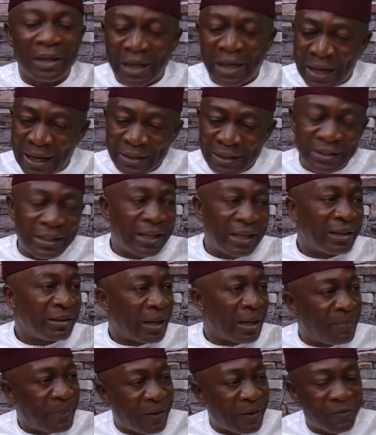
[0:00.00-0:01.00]
And
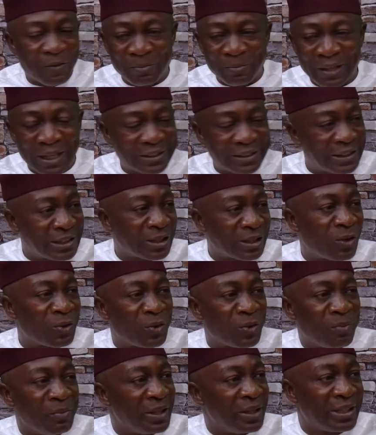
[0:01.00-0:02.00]
apart from that
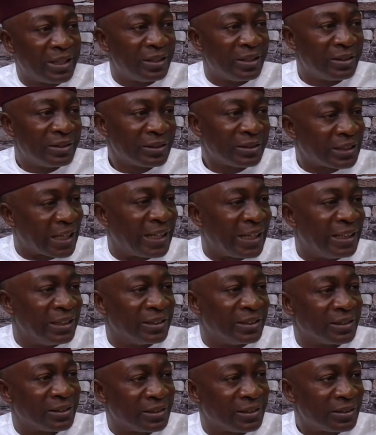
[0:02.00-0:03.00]
economic
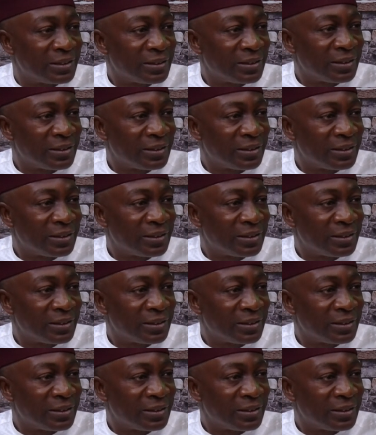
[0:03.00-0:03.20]
challenges,